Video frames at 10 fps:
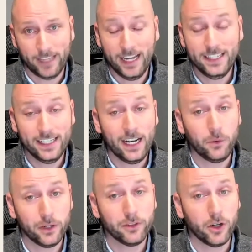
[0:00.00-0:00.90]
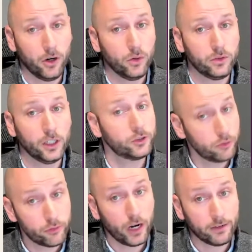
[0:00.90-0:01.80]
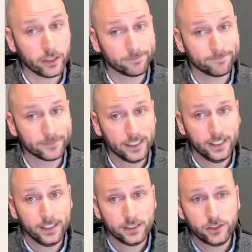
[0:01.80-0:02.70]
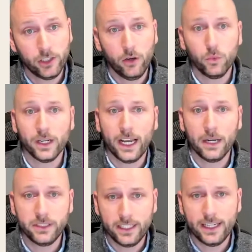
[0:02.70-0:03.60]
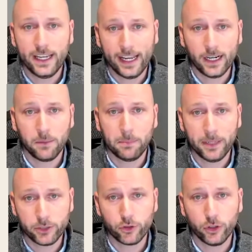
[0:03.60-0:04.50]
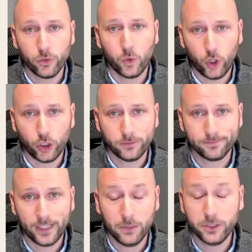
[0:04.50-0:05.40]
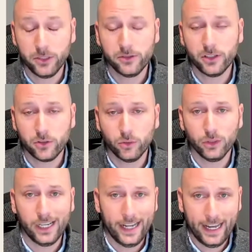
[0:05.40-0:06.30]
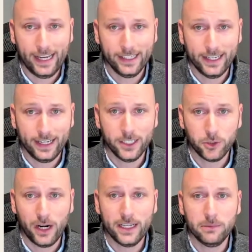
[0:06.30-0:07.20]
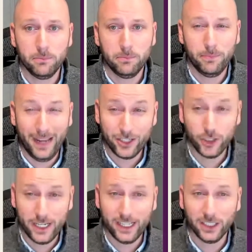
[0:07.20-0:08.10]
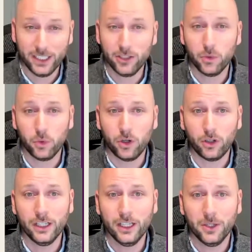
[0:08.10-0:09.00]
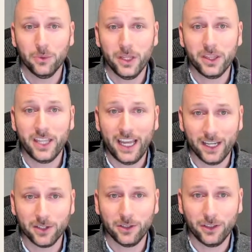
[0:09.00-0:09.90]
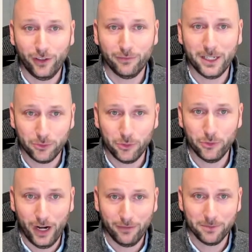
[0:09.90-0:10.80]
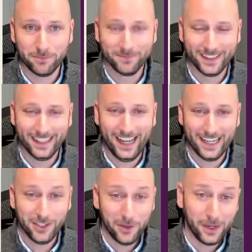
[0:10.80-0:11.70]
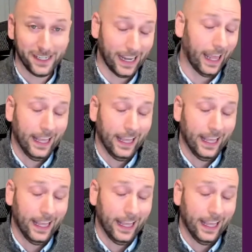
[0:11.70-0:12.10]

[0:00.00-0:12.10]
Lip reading: I did, however, own a screwdriver. So when I would need to hang up a picture on the wall, I would use the tool I had and try and bash a nail into the wall with the handle of my screwdriver. And you know what?